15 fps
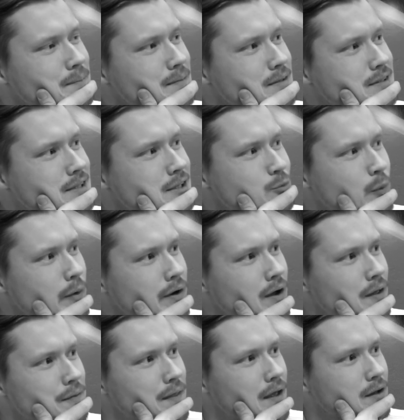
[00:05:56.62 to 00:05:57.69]
since we're
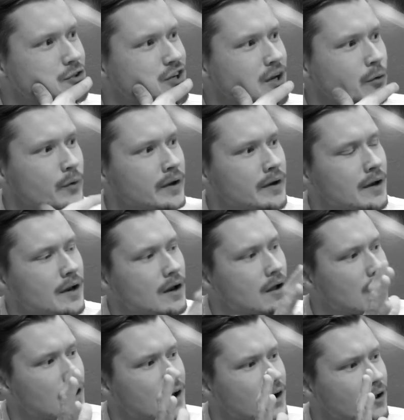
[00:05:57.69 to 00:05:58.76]
not that genuinely kind